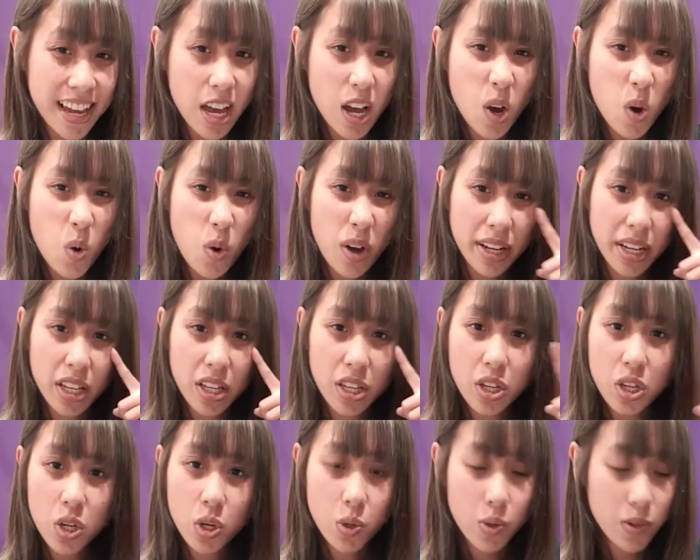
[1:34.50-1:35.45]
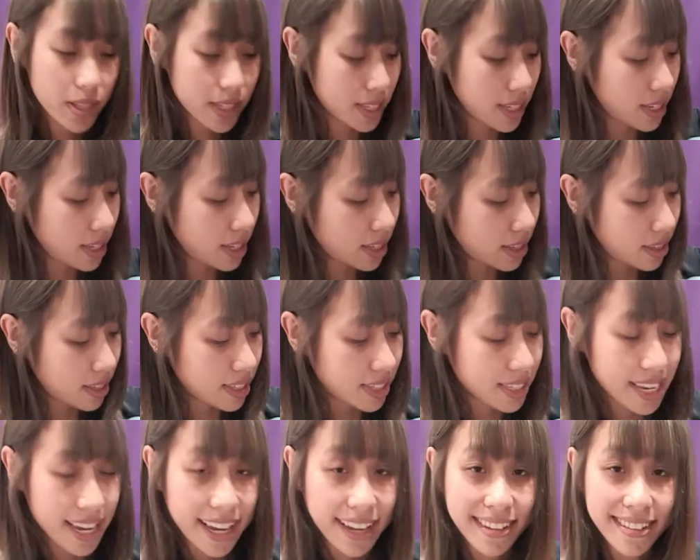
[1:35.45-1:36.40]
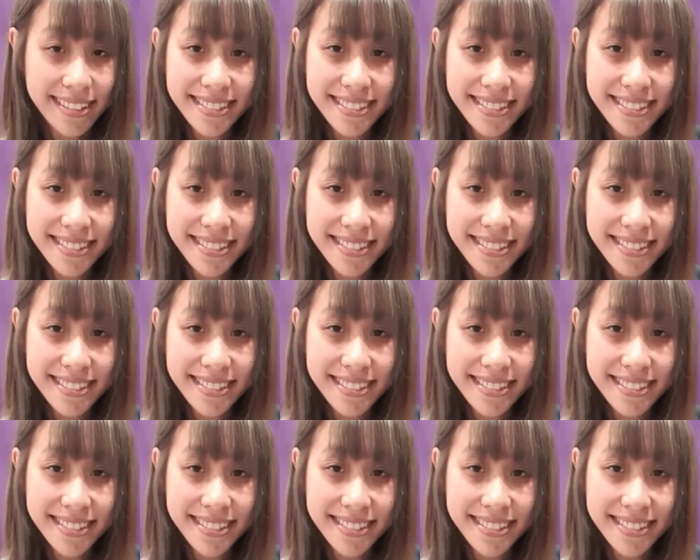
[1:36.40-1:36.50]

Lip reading: What can you see in the town?